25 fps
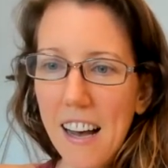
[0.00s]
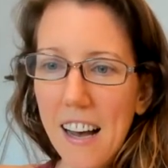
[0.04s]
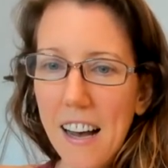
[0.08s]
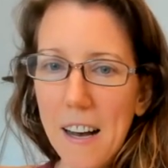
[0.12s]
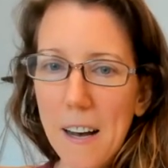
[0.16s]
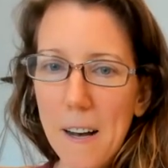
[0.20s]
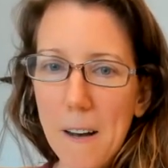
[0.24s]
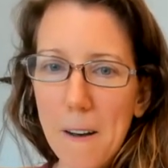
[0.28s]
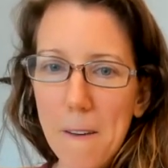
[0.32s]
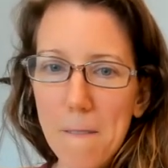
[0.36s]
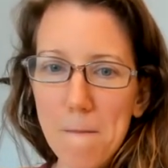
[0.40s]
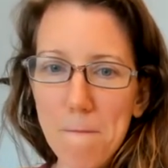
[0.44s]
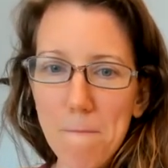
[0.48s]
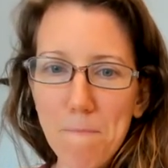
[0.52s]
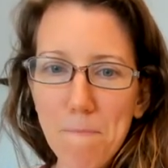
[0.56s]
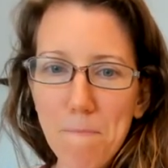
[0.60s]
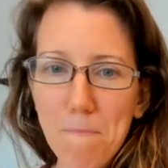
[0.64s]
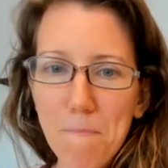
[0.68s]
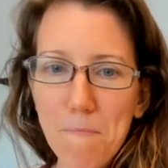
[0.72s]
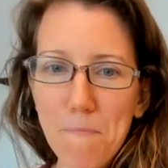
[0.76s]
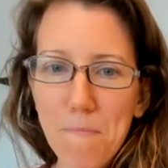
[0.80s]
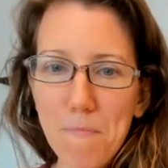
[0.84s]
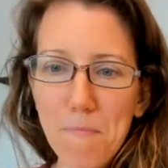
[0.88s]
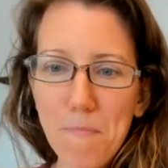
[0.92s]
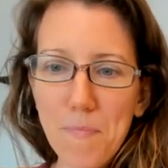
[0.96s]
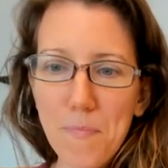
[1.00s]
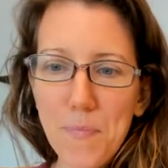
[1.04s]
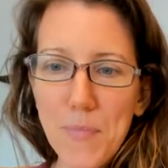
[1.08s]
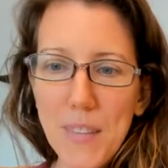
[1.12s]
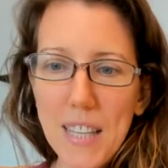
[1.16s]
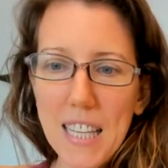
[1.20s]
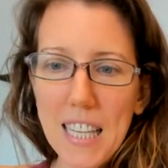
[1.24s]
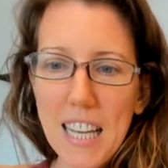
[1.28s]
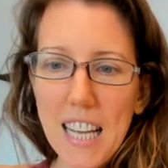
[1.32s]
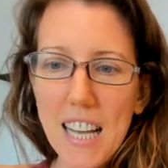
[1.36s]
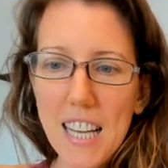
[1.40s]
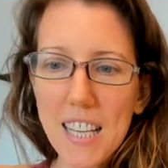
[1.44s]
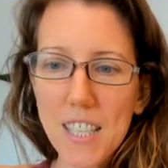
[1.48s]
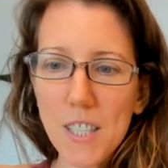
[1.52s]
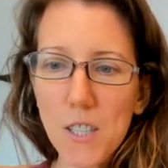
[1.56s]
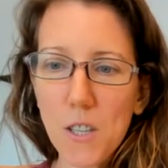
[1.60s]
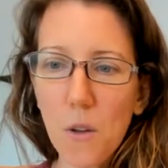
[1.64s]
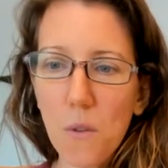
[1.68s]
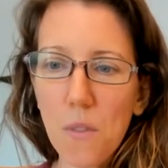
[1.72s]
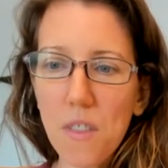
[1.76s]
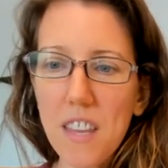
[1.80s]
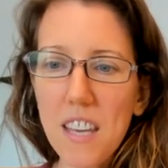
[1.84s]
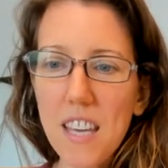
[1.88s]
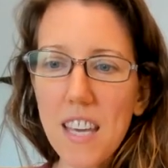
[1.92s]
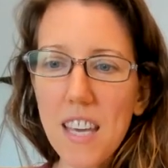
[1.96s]

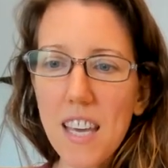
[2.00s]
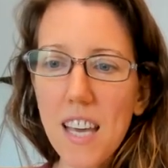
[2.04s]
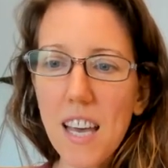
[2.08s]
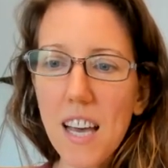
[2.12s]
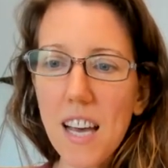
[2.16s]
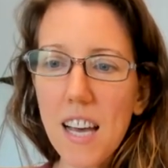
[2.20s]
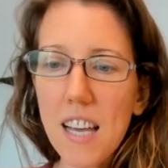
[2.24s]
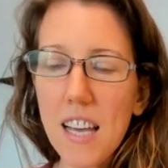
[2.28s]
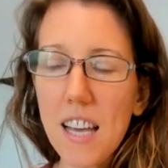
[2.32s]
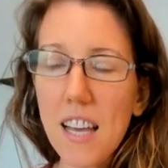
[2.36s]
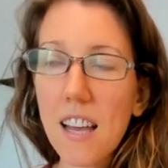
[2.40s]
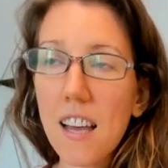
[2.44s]
So the